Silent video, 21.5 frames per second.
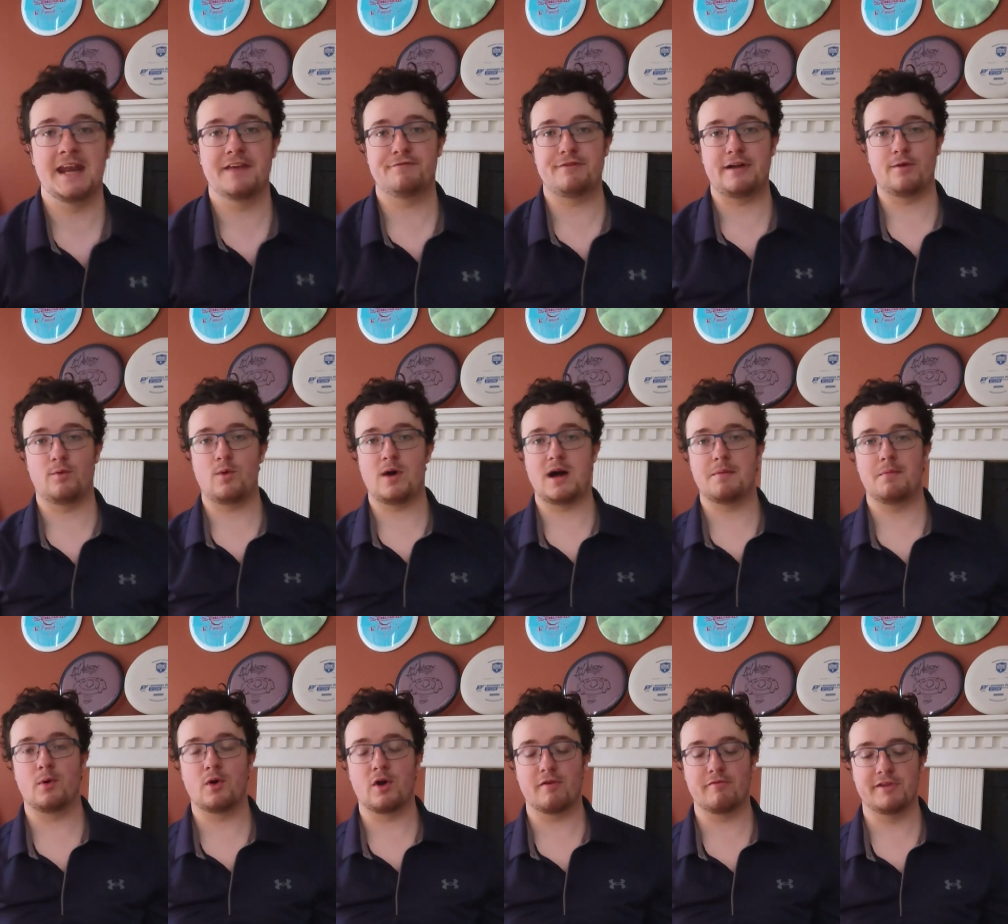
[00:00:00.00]
And if I
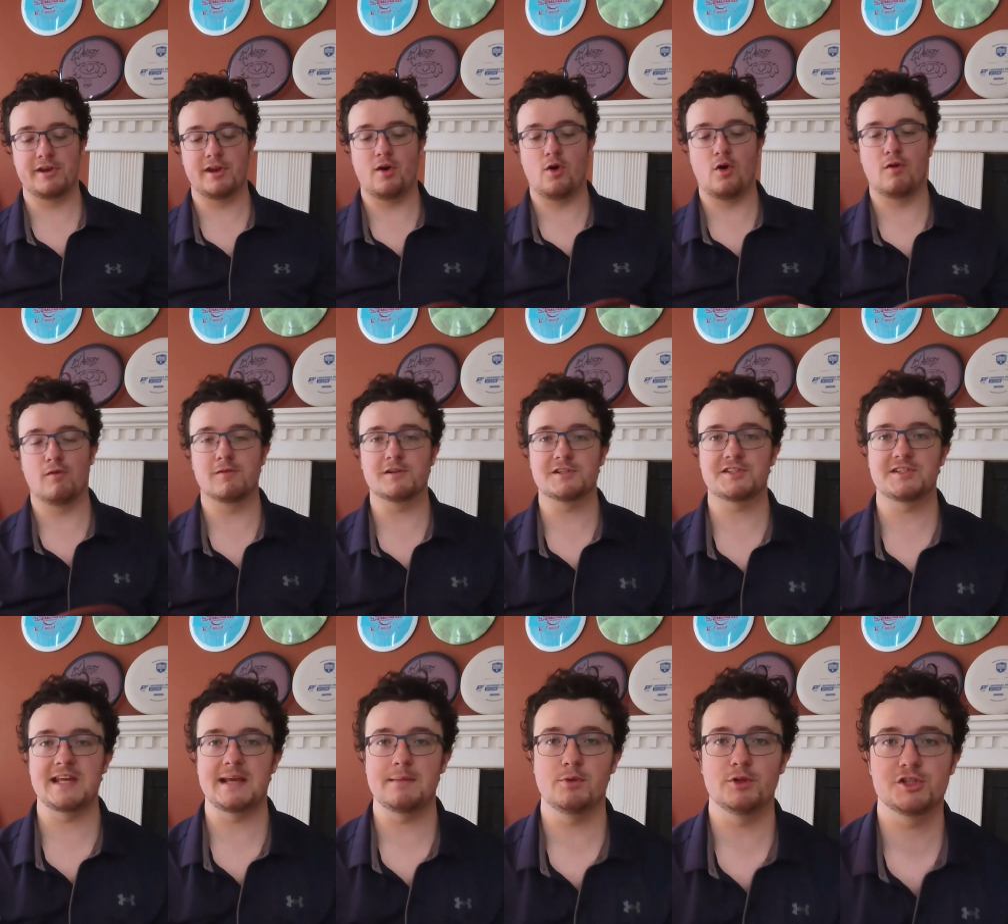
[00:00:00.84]
want more of an
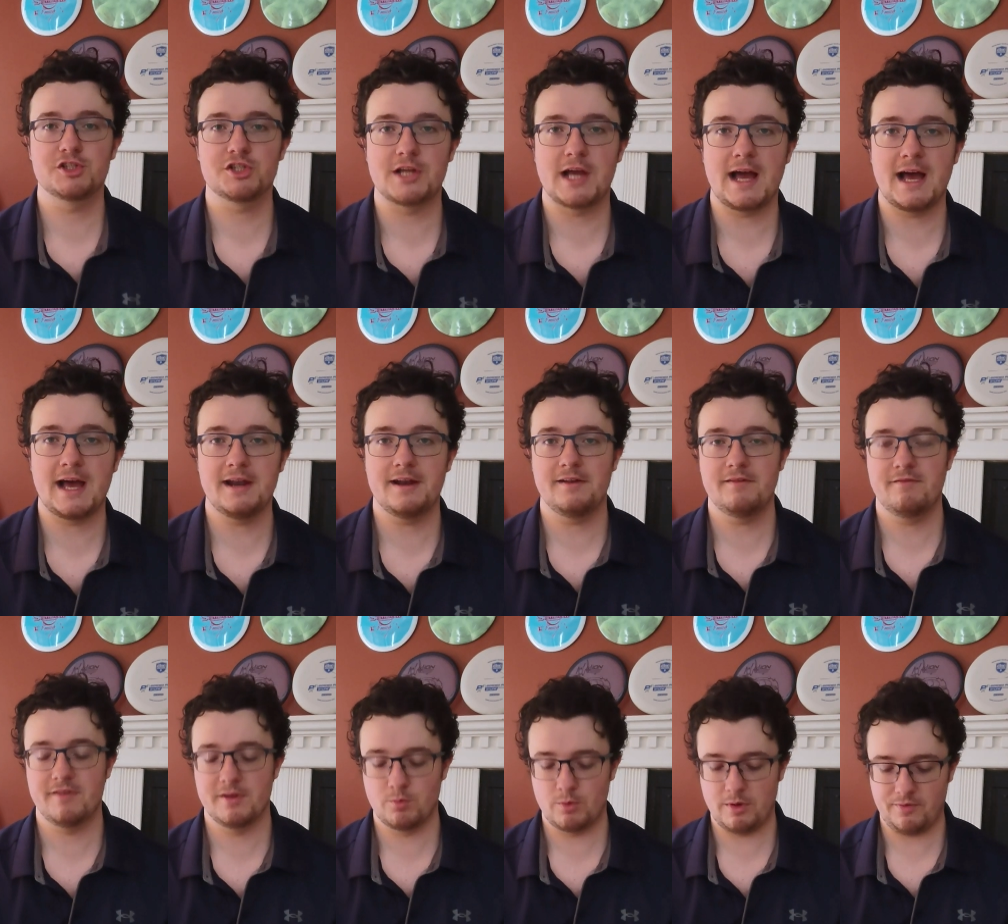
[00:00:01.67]
overstable
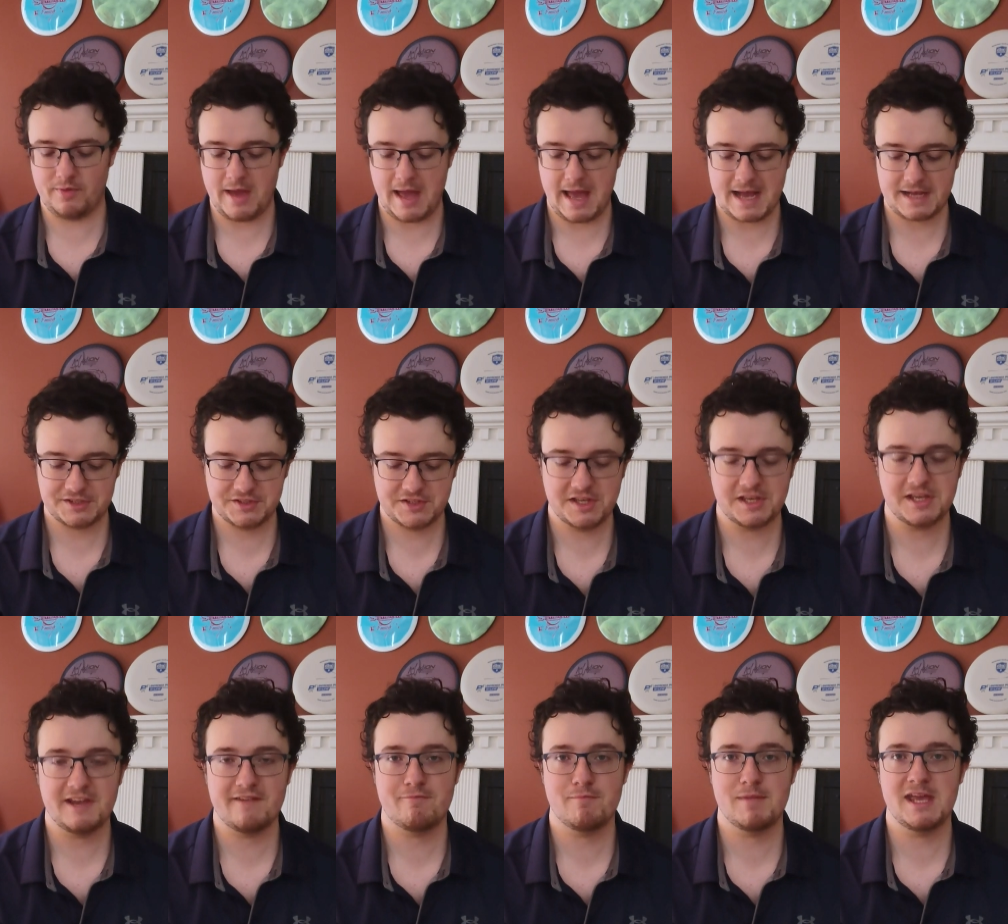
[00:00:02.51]
shot than what the Hex
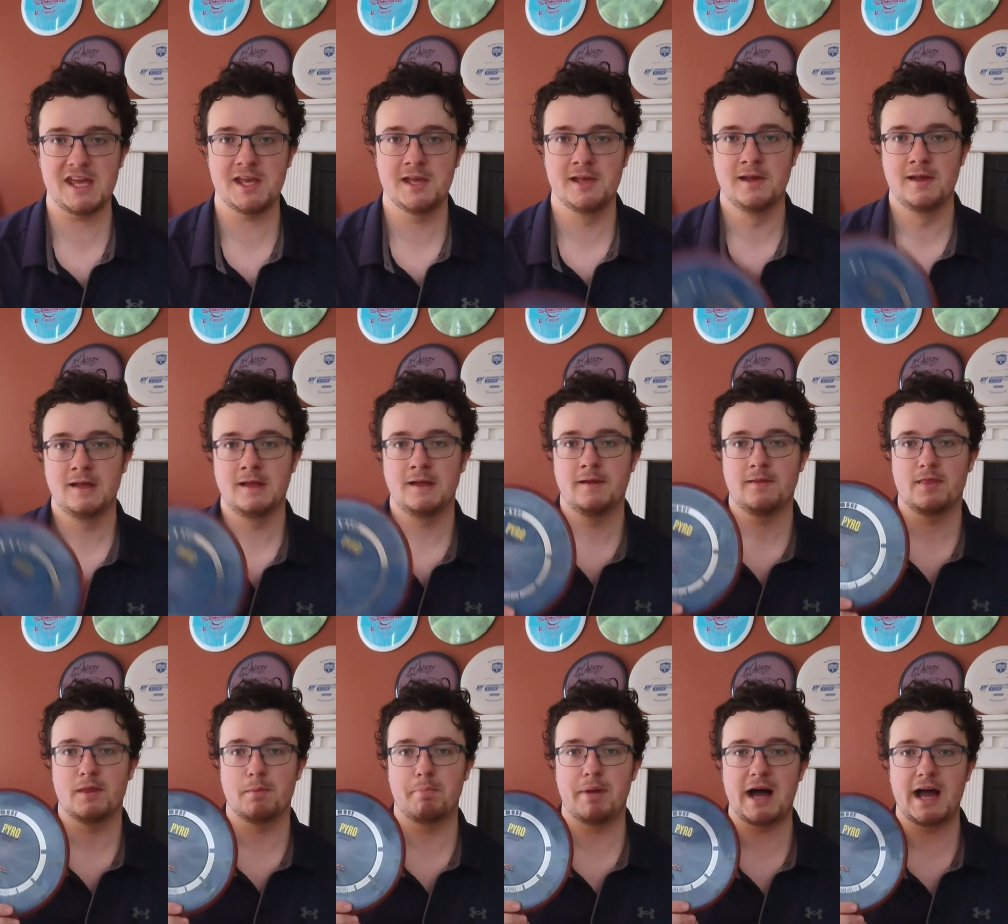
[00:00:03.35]
can give me,
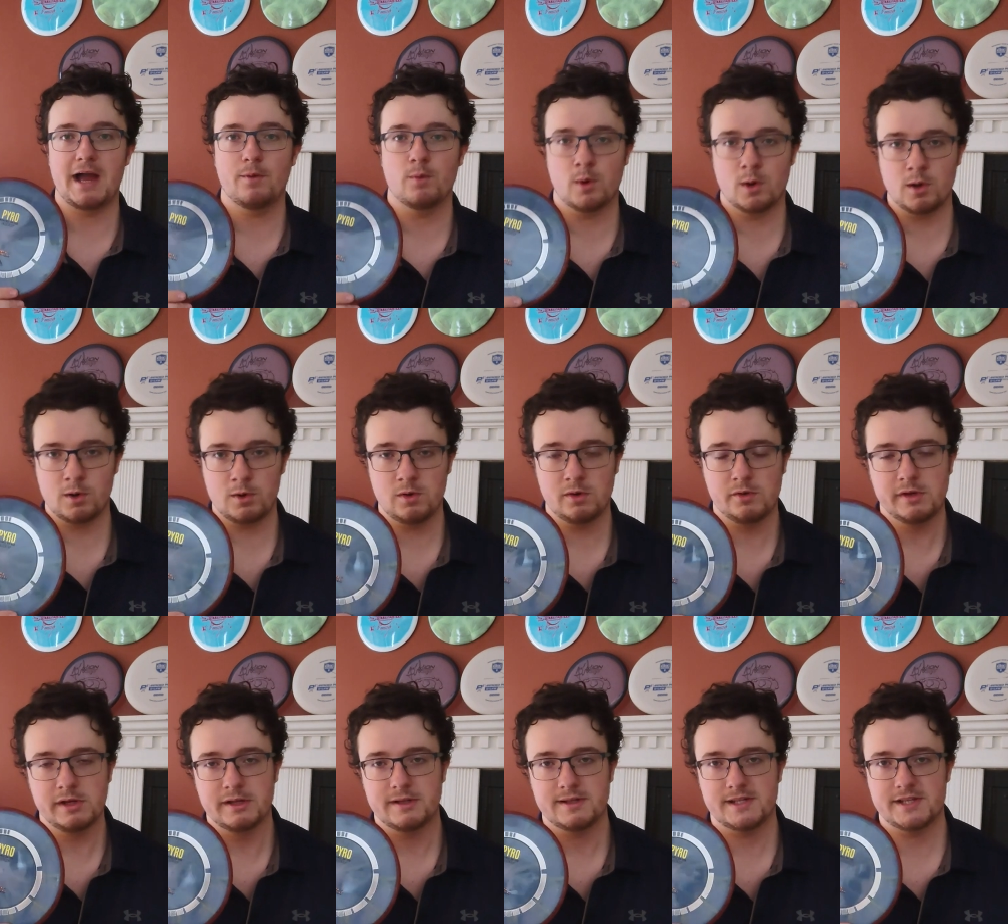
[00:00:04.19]
the Pyro
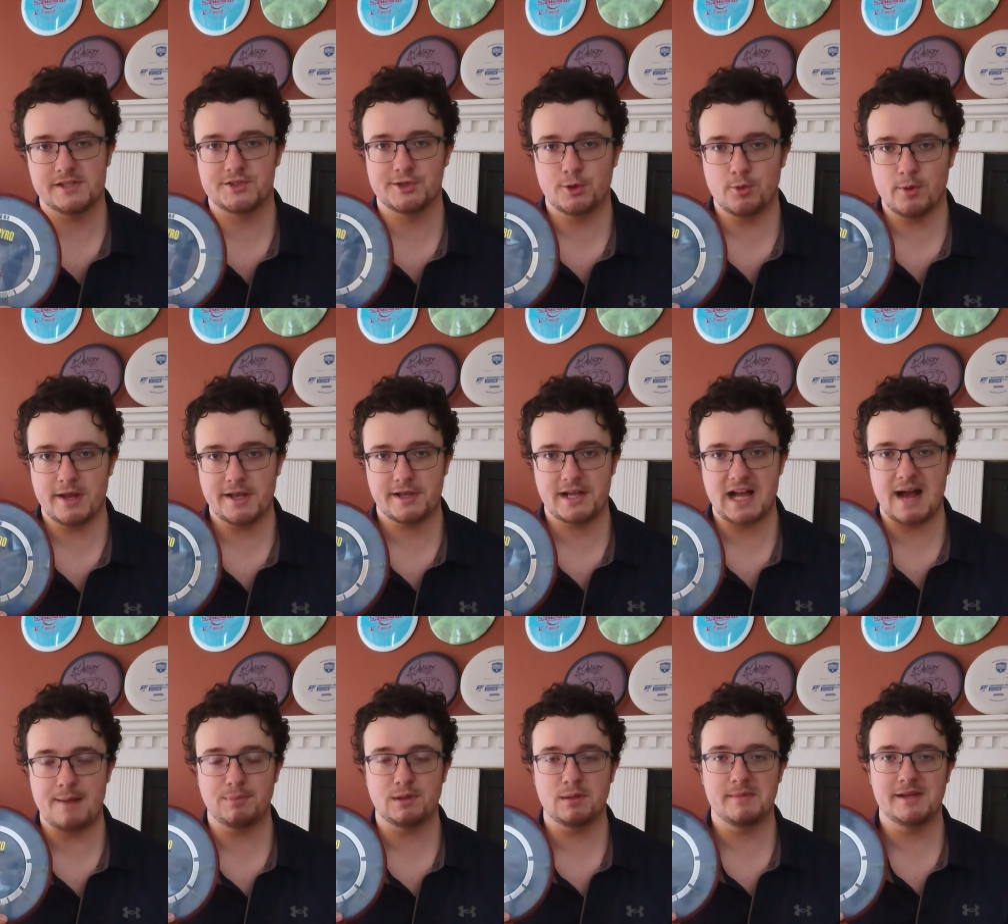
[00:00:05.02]
is a great
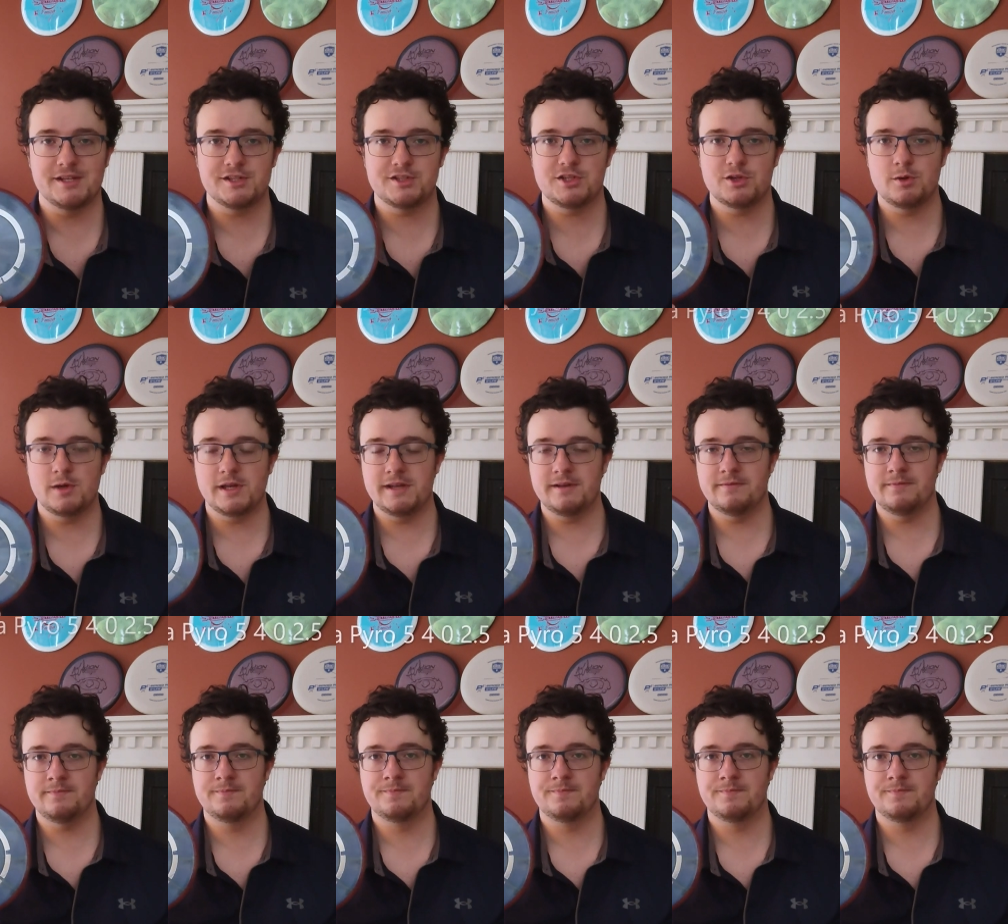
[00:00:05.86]
complement to it.